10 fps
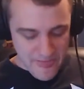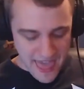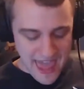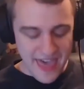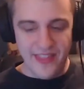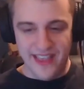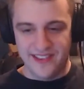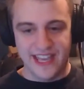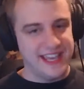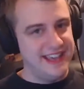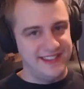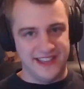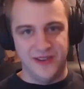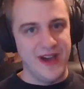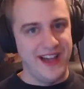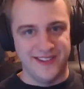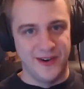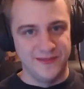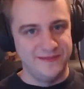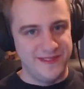and he's like, you guys
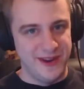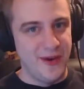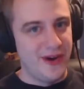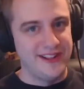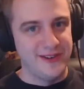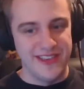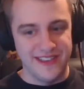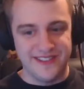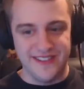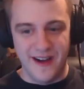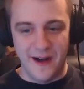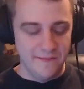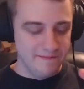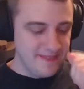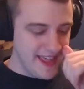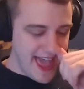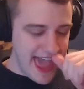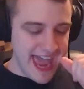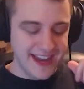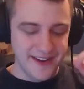don't want to do this. And
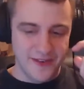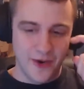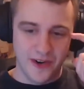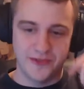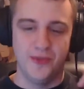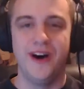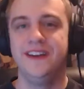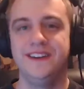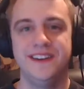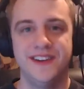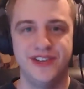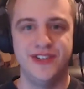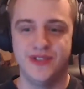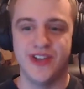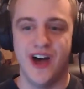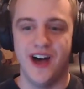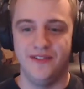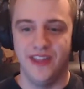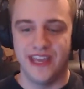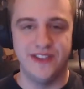of course, one shoots
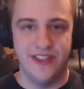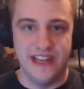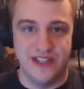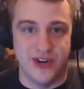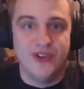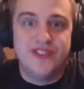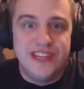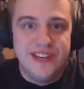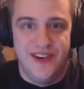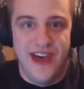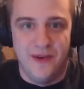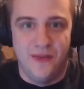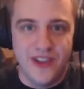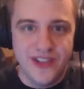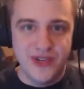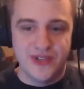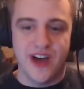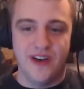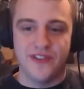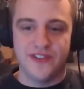off, like he turns into Venom. One shoots
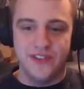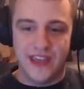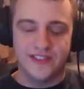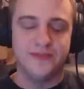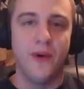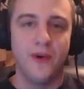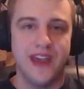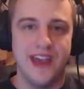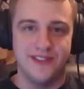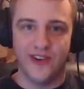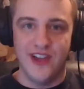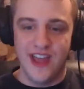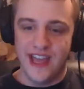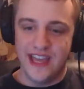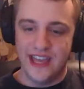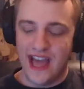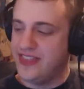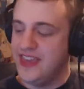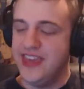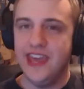off a smoke canister. I
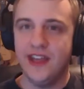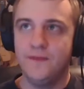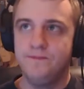think he